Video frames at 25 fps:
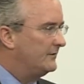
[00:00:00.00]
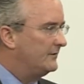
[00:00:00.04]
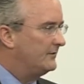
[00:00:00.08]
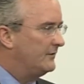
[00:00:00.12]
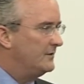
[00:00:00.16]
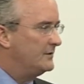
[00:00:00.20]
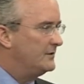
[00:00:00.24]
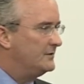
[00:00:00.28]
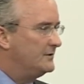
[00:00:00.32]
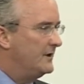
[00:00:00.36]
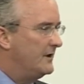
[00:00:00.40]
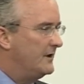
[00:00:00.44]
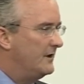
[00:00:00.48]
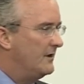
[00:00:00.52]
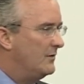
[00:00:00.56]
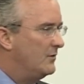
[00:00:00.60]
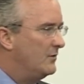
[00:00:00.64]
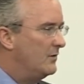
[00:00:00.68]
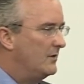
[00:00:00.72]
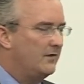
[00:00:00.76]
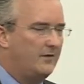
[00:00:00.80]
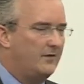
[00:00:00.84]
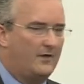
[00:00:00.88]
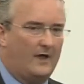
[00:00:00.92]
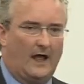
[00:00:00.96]
associated
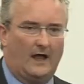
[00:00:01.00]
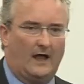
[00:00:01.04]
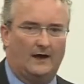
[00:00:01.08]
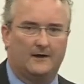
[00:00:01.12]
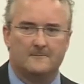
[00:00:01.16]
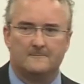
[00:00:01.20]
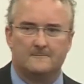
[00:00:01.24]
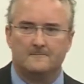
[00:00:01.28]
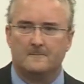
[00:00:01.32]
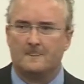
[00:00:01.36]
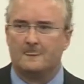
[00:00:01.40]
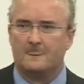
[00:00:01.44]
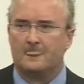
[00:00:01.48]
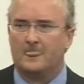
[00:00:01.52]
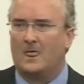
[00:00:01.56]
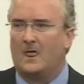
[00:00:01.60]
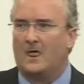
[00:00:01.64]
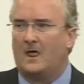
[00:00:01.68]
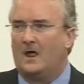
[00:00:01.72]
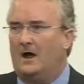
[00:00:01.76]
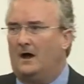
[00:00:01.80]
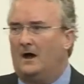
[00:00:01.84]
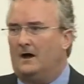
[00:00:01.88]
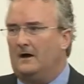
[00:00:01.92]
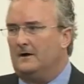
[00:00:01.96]
with that.
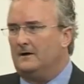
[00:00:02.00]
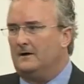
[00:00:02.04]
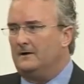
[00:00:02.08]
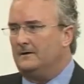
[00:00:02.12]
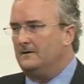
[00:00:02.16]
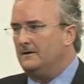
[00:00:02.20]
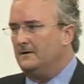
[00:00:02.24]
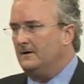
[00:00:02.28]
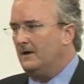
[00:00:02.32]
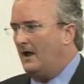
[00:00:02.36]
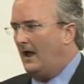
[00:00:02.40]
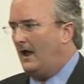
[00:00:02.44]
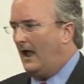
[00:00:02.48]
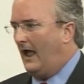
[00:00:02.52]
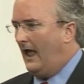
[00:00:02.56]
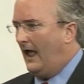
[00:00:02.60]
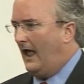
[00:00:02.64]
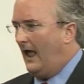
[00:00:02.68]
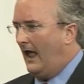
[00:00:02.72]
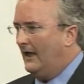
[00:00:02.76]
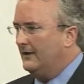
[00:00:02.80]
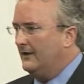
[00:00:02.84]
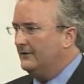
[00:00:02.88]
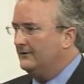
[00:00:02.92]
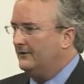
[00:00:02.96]

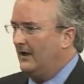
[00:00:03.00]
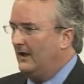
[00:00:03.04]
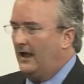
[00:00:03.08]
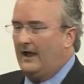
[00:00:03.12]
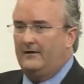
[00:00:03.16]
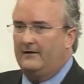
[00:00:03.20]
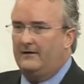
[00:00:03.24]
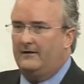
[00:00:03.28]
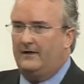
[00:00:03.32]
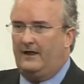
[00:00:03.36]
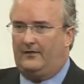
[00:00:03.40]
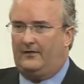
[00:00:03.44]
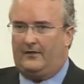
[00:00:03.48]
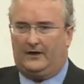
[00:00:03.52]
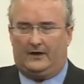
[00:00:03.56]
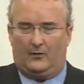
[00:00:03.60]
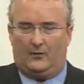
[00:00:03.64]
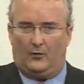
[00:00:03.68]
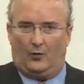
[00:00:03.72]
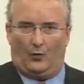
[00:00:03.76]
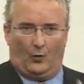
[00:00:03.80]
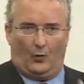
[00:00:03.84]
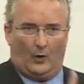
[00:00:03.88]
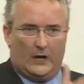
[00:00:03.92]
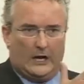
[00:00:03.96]
That
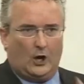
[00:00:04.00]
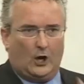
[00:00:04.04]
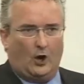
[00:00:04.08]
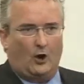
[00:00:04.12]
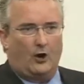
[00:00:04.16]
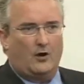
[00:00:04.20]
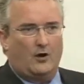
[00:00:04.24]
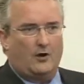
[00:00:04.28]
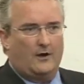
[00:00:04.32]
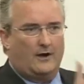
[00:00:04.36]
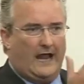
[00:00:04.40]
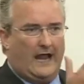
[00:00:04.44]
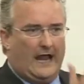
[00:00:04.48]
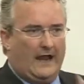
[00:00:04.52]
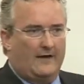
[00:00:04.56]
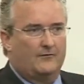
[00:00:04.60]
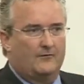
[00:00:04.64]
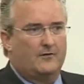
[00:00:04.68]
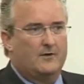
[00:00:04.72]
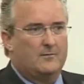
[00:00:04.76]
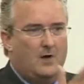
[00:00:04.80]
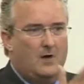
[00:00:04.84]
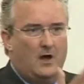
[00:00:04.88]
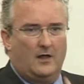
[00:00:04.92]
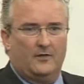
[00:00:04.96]
recurred
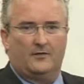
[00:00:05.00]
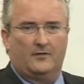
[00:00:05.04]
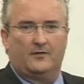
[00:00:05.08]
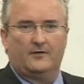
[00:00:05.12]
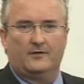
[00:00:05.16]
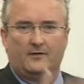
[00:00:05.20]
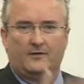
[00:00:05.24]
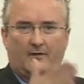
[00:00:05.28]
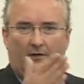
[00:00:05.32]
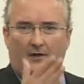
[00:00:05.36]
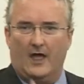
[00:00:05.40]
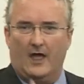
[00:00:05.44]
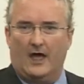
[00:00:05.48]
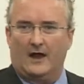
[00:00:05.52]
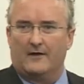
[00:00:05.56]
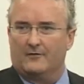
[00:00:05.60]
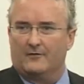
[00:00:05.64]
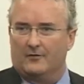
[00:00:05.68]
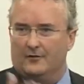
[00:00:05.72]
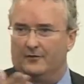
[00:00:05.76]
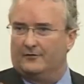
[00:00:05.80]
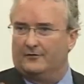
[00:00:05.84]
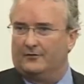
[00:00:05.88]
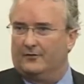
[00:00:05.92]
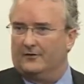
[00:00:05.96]
every month, the
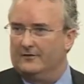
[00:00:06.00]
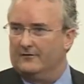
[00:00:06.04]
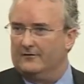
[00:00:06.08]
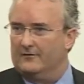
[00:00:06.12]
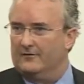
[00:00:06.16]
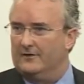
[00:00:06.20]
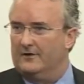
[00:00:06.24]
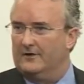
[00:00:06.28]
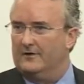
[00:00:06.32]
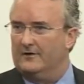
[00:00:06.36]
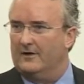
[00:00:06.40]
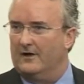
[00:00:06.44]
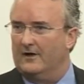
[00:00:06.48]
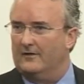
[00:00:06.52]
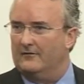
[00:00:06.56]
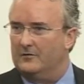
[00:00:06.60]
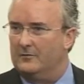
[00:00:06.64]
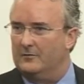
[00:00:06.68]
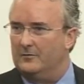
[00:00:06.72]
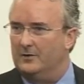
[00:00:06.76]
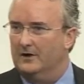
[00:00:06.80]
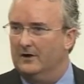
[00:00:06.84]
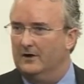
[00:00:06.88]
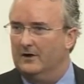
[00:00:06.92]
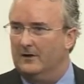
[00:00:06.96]
anniversary of the
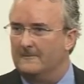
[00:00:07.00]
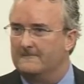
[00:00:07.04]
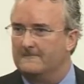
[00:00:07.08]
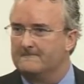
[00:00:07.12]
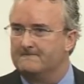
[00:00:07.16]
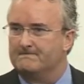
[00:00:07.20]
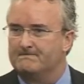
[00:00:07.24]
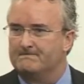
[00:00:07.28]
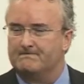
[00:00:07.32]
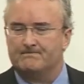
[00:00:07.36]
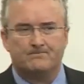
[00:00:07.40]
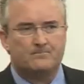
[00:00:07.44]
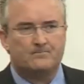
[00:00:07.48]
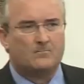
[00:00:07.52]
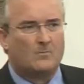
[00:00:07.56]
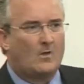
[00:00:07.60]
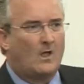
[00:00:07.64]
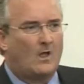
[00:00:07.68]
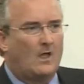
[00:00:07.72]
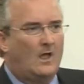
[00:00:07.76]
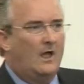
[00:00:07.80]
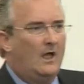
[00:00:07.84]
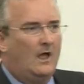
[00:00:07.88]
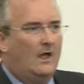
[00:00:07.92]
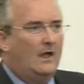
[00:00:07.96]
bill.
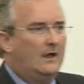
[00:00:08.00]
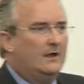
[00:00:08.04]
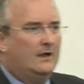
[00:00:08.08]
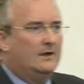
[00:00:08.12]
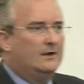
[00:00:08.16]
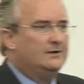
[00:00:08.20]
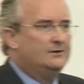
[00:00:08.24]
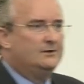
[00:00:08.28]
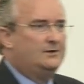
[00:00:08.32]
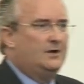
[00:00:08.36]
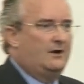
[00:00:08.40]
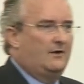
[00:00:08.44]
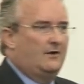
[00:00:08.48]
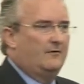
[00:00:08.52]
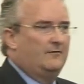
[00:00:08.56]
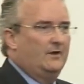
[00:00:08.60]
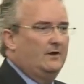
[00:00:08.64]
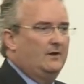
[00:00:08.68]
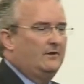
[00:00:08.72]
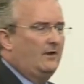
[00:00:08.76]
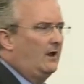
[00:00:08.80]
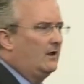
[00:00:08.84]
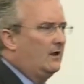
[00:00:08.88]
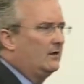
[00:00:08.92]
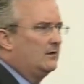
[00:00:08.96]
She
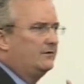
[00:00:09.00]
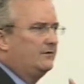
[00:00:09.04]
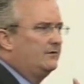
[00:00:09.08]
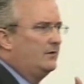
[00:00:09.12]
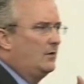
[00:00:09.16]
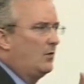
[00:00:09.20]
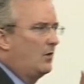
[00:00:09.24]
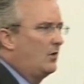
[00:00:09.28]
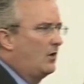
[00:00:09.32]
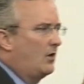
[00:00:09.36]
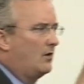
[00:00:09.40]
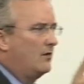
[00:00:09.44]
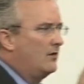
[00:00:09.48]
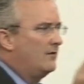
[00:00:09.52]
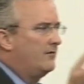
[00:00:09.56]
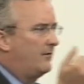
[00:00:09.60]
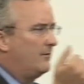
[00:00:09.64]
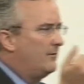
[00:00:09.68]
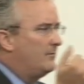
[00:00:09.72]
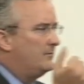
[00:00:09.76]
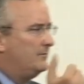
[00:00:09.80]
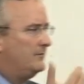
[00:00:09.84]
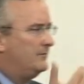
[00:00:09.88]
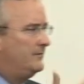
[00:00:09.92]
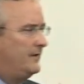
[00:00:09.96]
convinced. We heard
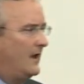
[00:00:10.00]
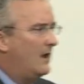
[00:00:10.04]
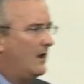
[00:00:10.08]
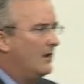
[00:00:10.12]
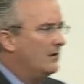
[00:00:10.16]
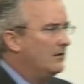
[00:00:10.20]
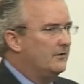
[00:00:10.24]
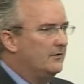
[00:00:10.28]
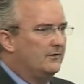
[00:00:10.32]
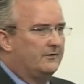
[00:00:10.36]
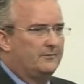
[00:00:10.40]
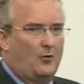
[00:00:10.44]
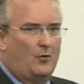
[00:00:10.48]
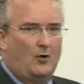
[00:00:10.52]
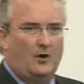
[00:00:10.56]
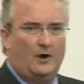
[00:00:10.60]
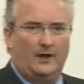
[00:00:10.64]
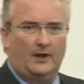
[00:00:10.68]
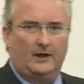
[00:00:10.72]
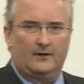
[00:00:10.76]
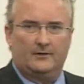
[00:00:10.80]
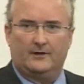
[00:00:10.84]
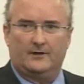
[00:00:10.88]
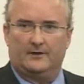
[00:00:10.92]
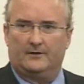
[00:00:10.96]
from Dell this
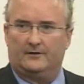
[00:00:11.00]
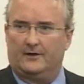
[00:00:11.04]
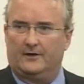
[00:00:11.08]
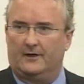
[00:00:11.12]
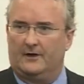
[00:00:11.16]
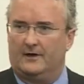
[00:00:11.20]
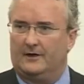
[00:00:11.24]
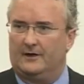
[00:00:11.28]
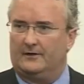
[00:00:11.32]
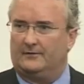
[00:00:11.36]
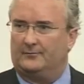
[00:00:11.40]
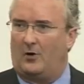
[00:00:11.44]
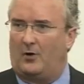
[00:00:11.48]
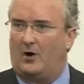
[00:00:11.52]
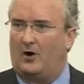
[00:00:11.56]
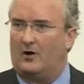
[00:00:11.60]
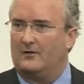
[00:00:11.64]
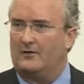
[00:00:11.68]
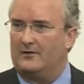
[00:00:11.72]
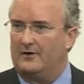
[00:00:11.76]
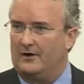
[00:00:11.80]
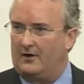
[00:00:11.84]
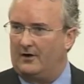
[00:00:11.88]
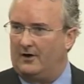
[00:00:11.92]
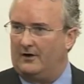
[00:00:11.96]
morning that as part
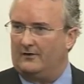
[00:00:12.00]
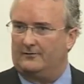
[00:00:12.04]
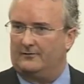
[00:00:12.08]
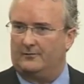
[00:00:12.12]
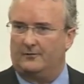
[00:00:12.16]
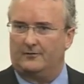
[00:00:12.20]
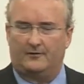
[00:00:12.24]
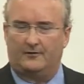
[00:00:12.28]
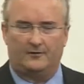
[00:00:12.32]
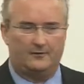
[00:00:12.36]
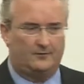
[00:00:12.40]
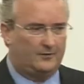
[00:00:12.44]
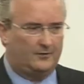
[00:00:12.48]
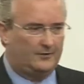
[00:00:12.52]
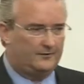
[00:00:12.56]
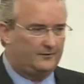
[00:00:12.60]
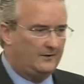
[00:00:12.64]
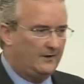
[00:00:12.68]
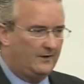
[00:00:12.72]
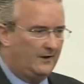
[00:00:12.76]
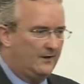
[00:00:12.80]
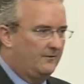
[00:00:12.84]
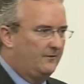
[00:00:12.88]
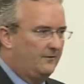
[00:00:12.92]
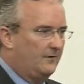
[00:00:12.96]
of their customer
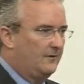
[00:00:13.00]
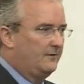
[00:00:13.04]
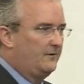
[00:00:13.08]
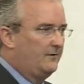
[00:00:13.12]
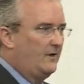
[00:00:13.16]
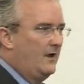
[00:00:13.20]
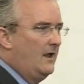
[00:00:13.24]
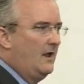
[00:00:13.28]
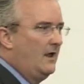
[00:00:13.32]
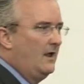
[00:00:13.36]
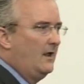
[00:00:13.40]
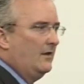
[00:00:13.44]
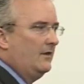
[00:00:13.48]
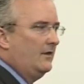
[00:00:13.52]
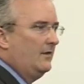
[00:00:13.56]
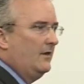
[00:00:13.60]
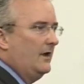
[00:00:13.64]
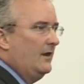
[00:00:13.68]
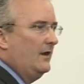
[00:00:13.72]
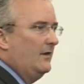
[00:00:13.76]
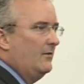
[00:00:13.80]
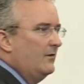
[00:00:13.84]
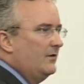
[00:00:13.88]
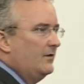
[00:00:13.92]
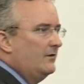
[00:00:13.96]
centricity efforts,
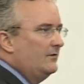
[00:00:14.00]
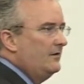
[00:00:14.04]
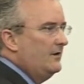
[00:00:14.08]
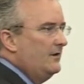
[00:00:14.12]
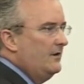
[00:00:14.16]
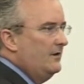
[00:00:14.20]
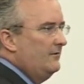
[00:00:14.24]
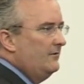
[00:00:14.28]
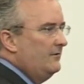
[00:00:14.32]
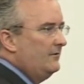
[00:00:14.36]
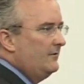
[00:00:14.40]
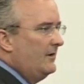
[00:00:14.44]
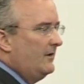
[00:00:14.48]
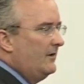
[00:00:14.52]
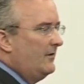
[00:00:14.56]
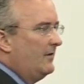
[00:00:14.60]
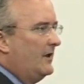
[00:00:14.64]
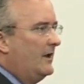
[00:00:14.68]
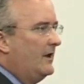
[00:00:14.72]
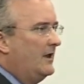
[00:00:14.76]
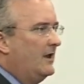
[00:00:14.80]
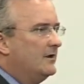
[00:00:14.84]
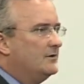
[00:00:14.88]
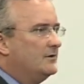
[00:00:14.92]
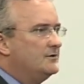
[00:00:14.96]
they
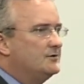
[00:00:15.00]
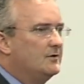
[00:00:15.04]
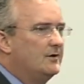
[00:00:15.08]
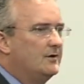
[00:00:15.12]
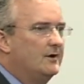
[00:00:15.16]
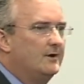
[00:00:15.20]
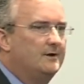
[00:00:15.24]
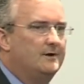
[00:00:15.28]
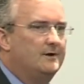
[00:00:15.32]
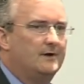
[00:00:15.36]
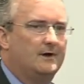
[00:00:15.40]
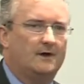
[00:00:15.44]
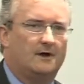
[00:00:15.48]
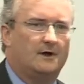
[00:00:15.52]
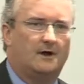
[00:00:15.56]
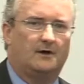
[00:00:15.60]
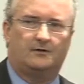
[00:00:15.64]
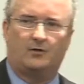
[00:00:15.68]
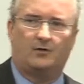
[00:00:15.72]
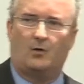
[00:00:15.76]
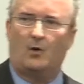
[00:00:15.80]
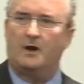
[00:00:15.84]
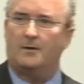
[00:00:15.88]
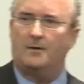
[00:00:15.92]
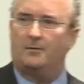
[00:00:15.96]
enjoyed a
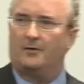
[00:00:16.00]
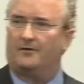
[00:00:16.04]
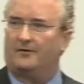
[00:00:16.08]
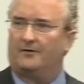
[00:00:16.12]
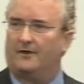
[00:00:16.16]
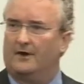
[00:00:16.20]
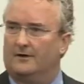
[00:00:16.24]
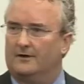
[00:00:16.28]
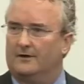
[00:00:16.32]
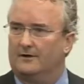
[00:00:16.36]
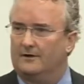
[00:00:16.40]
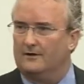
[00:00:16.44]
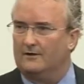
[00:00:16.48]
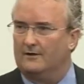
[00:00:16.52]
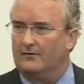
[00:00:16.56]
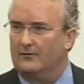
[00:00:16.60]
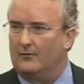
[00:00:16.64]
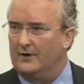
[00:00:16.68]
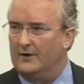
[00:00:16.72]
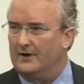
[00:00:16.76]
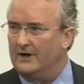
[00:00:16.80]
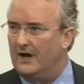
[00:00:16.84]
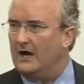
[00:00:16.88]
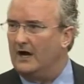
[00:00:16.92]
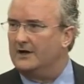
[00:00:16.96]
20%
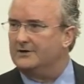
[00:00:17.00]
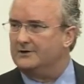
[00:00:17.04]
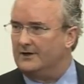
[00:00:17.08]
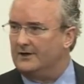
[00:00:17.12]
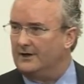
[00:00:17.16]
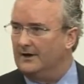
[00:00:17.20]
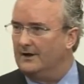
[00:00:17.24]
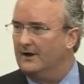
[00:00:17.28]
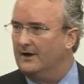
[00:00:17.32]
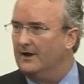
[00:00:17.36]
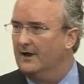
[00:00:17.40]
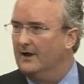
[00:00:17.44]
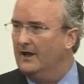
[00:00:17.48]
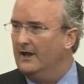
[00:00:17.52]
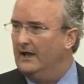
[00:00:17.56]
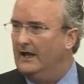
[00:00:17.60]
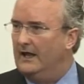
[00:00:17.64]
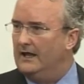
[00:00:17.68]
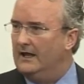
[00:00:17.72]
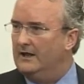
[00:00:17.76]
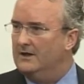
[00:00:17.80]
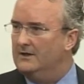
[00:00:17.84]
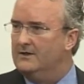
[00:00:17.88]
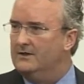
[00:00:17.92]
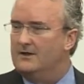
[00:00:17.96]
reduction
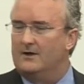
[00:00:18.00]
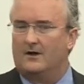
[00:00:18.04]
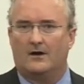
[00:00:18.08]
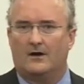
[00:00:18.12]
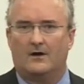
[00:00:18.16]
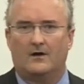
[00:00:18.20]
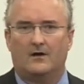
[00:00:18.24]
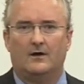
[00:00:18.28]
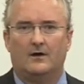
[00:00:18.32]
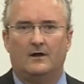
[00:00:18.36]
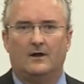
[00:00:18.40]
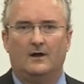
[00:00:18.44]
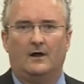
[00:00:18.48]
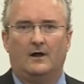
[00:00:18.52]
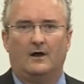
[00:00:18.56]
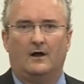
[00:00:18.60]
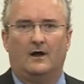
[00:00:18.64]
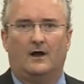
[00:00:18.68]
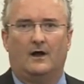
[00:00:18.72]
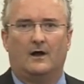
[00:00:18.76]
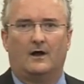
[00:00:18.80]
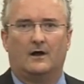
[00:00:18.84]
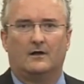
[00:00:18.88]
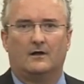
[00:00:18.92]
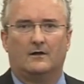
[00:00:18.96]
in their
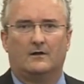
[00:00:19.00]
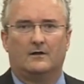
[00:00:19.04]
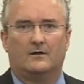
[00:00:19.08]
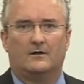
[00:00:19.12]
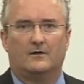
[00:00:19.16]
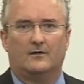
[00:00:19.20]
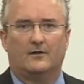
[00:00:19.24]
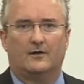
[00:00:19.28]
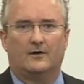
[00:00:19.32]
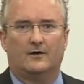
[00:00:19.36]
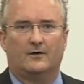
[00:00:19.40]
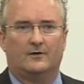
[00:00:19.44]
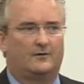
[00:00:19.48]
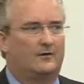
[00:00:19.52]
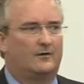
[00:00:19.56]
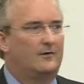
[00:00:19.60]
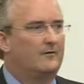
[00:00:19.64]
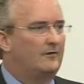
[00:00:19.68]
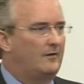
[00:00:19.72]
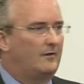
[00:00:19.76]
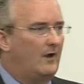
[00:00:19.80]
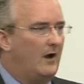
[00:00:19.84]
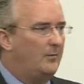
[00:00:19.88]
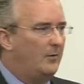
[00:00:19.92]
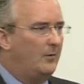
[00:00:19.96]

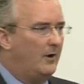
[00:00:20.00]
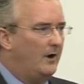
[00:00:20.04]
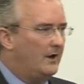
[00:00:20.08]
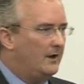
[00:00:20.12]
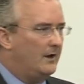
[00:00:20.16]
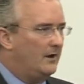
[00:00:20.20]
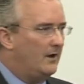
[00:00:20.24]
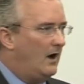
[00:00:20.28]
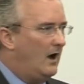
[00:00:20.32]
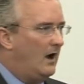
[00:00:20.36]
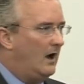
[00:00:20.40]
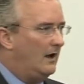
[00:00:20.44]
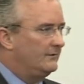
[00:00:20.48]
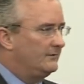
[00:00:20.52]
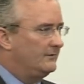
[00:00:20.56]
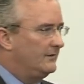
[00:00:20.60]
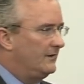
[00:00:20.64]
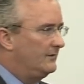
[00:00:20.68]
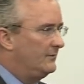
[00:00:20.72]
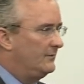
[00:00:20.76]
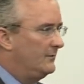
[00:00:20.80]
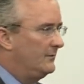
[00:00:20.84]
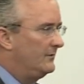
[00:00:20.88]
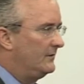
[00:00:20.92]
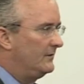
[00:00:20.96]
service operating costs
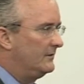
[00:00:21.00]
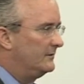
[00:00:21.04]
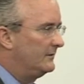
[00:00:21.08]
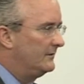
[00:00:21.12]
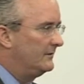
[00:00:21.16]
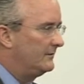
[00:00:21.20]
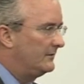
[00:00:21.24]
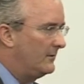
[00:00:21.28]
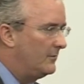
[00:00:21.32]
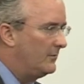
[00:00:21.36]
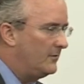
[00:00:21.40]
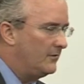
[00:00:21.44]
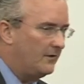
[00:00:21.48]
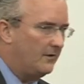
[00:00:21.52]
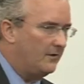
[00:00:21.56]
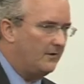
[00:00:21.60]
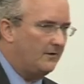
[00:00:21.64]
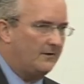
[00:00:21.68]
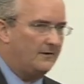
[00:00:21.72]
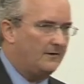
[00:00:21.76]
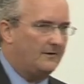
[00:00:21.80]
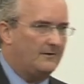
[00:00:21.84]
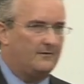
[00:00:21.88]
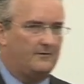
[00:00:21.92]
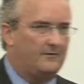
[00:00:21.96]
as a result of some of
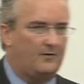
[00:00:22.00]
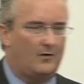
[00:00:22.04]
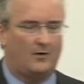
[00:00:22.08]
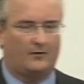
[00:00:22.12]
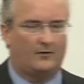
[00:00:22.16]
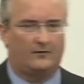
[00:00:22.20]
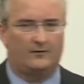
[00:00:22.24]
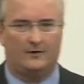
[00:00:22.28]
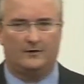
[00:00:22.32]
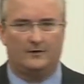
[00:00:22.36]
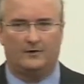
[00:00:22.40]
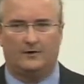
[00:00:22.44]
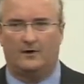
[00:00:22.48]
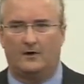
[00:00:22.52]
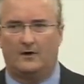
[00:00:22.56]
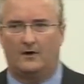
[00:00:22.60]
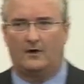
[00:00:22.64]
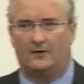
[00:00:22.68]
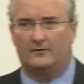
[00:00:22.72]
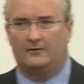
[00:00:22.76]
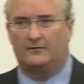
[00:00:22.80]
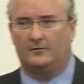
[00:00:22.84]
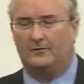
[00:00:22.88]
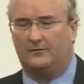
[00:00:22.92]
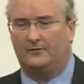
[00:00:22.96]
their focus on
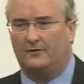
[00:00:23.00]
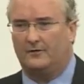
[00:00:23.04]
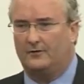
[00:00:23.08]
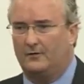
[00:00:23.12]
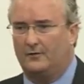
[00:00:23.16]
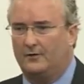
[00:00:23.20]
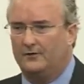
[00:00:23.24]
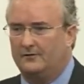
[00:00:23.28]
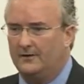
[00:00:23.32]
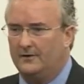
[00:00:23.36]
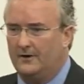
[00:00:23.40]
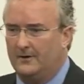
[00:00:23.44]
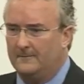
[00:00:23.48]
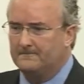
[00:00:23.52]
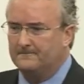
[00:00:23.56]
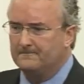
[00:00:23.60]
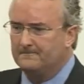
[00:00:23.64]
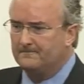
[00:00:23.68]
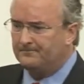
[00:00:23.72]
customer centricity.